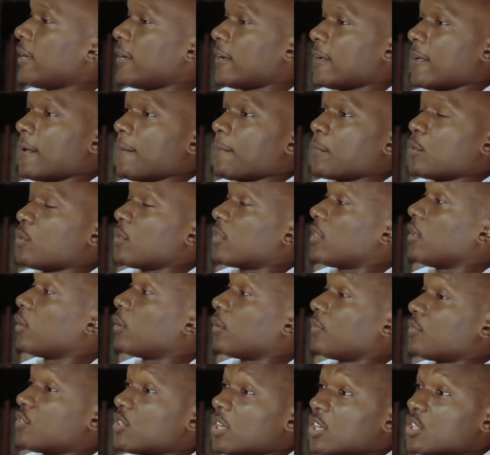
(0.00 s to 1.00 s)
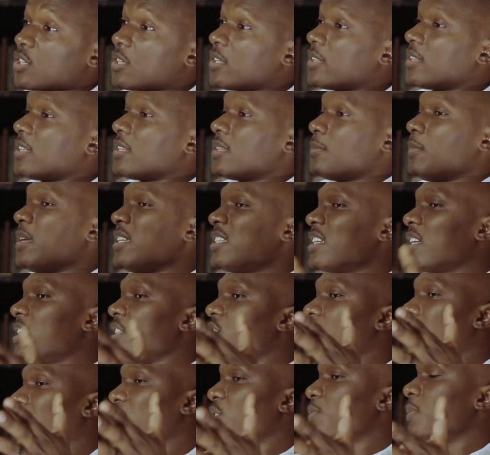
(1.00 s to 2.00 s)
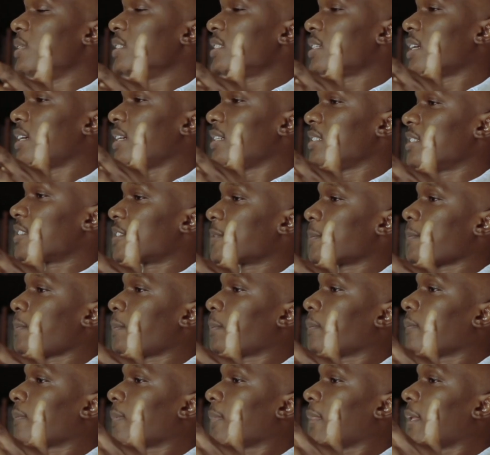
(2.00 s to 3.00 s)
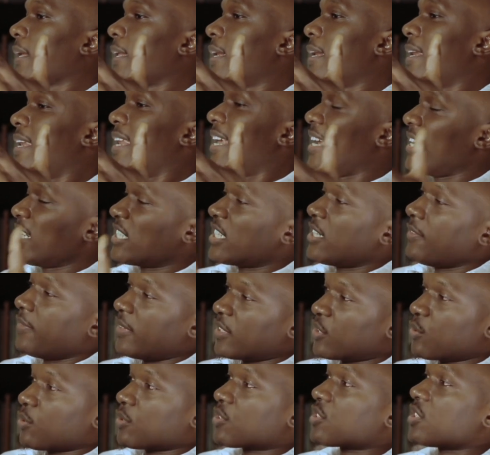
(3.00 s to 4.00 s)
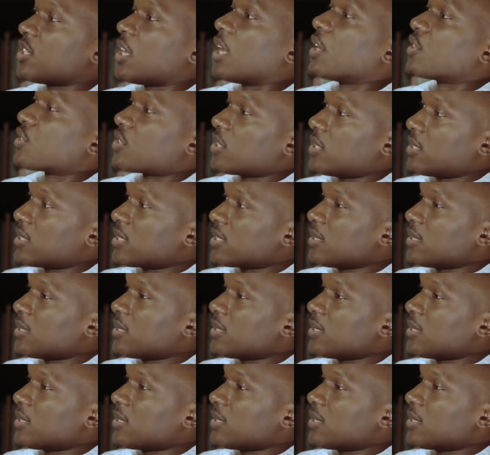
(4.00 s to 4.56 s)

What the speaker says: When you think of basically judgment has negative associations.